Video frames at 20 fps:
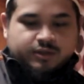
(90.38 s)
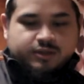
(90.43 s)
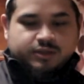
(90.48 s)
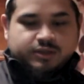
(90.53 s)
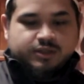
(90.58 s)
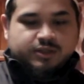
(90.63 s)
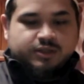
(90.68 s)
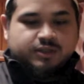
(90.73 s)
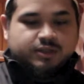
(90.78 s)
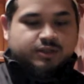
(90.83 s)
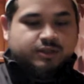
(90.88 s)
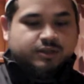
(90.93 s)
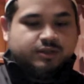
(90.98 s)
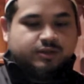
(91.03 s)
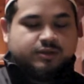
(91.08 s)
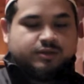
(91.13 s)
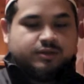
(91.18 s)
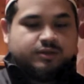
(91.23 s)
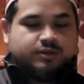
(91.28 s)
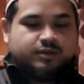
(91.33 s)
See,
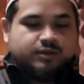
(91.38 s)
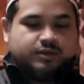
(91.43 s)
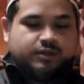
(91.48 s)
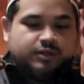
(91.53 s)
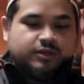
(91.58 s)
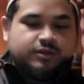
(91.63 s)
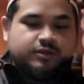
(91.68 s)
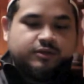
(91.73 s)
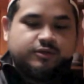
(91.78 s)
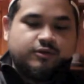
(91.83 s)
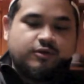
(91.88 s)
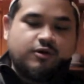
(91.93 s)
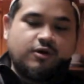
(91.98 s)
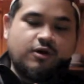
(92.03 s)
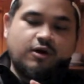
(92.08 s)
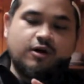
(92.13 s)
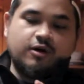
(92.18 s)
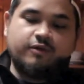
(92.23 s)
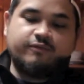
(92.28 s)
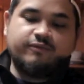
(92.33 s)
get a little
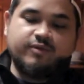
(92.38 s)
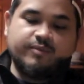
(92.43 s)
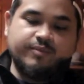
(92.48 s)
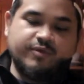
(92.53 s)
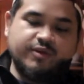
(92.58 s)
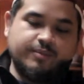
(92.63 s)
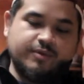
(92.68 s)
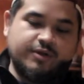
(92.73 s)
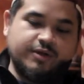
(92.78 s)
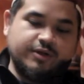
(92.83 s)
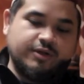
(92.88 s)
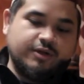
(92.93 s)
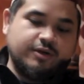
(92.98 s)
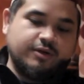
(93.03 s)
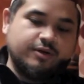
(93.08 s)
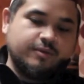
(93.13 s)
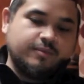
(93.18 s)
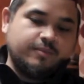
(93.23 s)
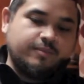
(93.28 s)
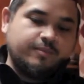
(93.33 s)
card from them on
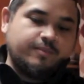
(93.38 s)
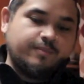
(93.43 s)
here.